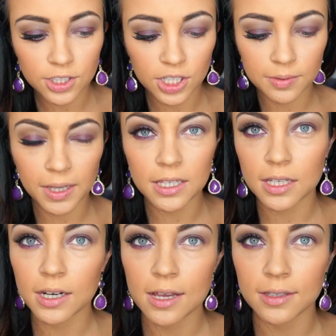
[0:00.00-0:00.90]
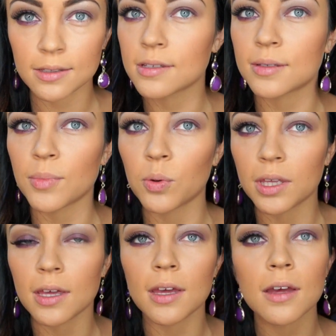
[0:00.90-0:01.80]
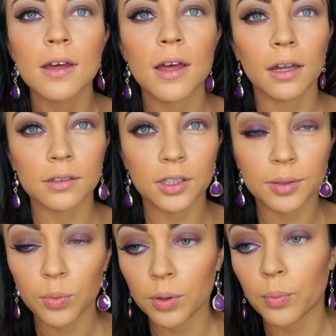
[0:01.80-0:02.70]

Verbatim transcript: It just makes it nice and smoky and a little more,